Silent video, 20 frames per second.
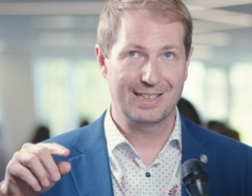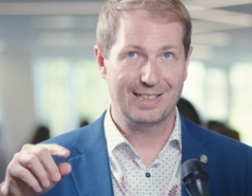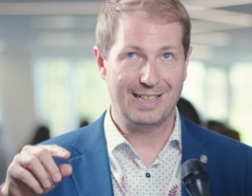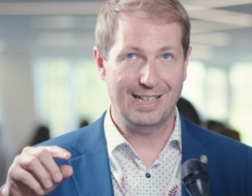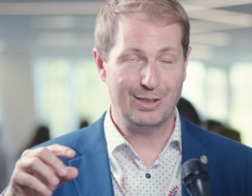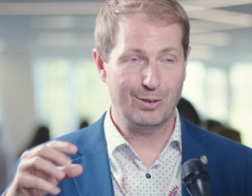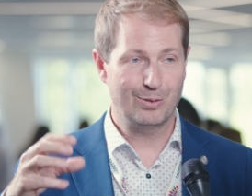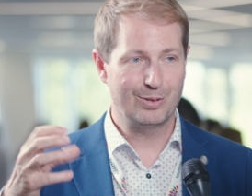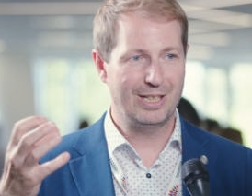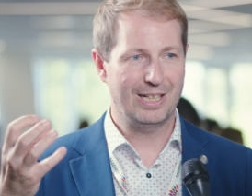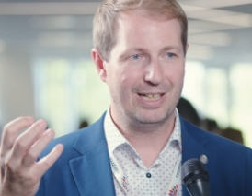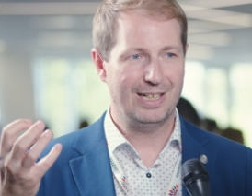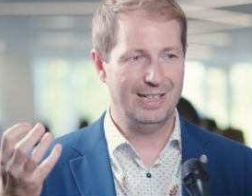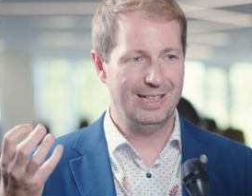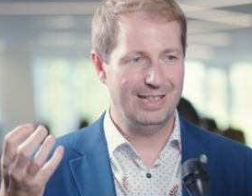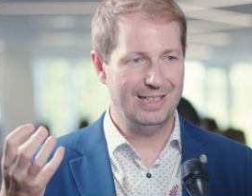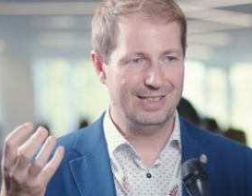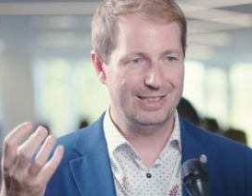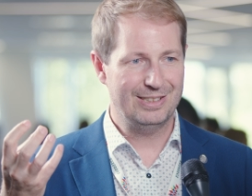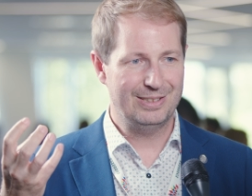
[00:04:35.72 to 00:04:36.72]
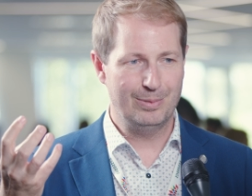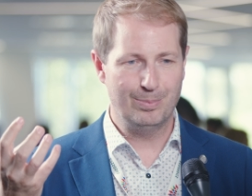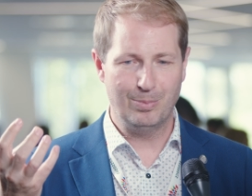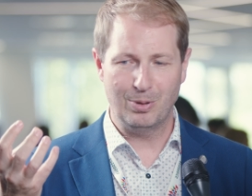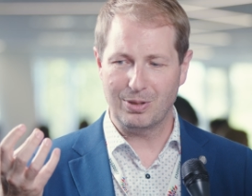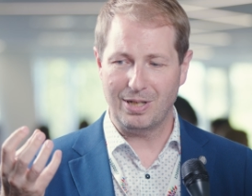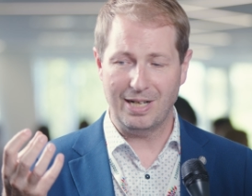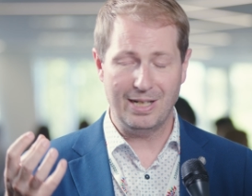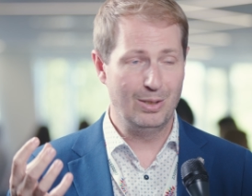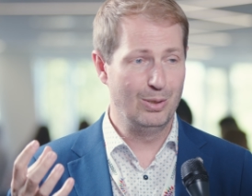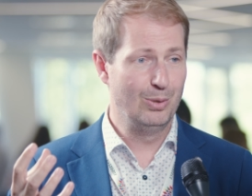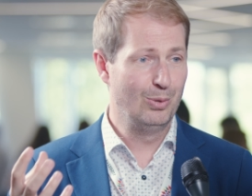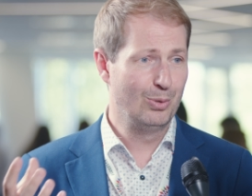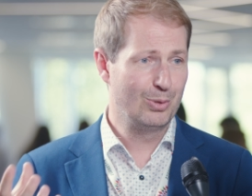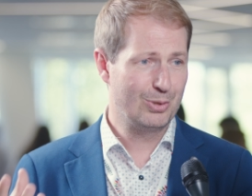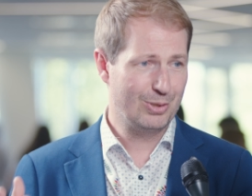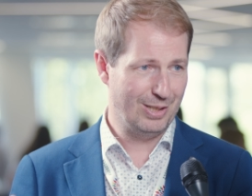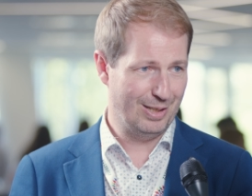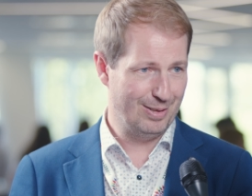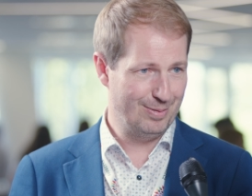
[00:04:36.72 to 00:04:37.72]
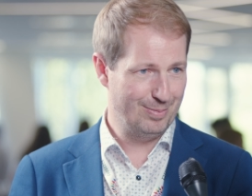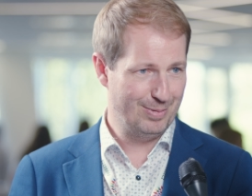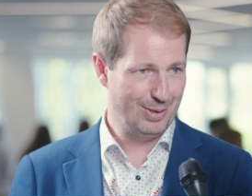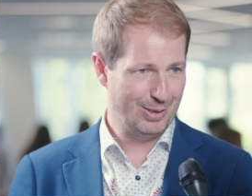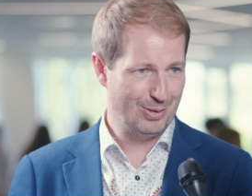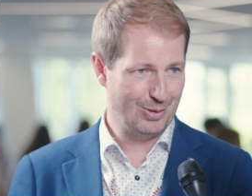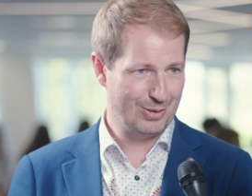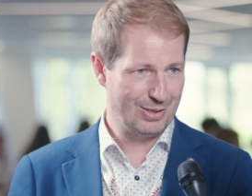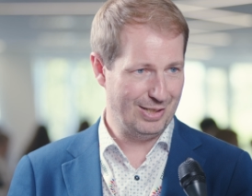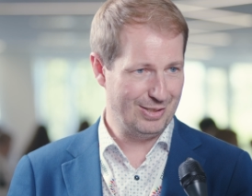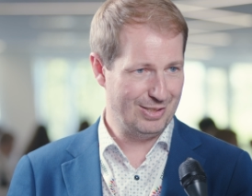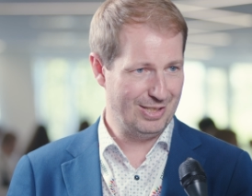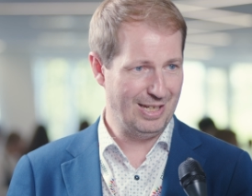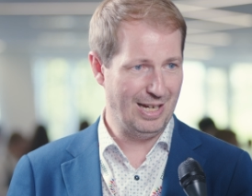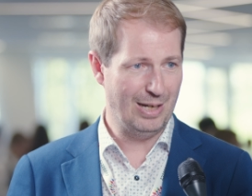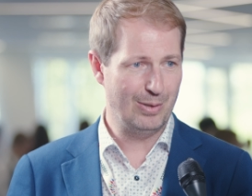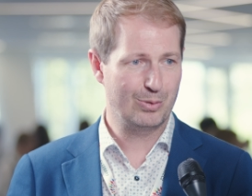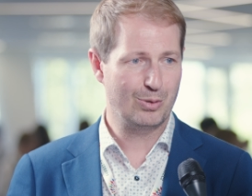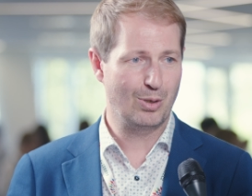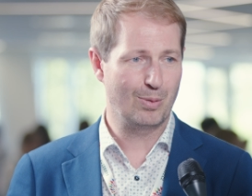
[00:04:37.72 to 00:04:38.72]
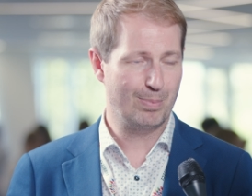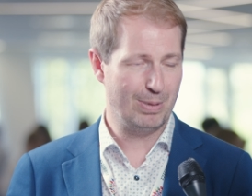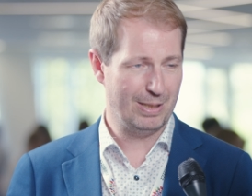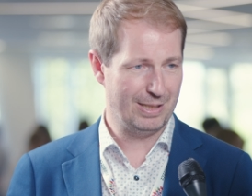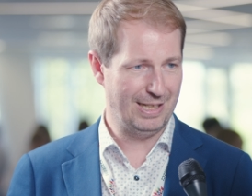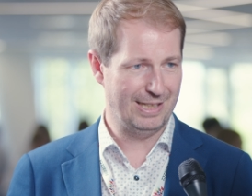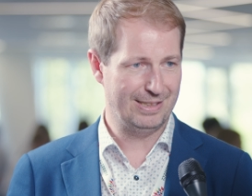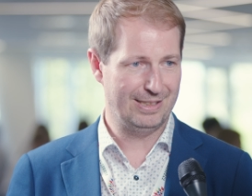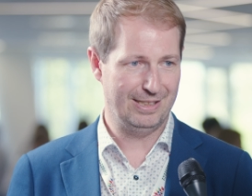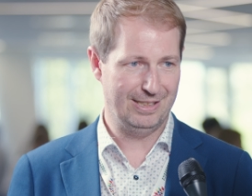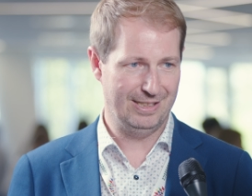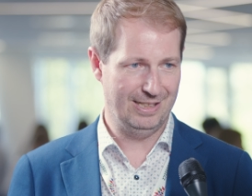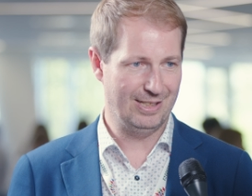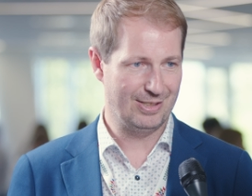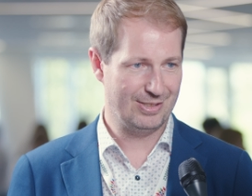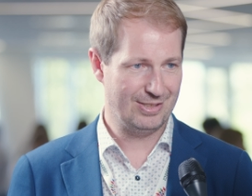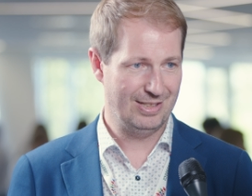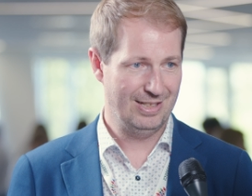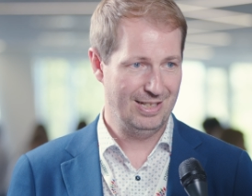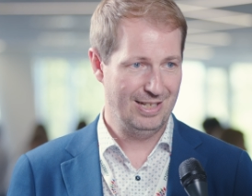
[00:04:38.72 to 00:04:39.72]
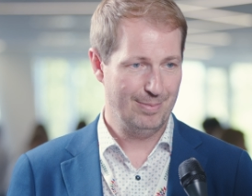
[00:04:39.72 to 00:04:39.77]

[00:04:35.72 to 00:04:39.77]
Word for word: kind of get, uh, the more I lose them because I see how complicated it is.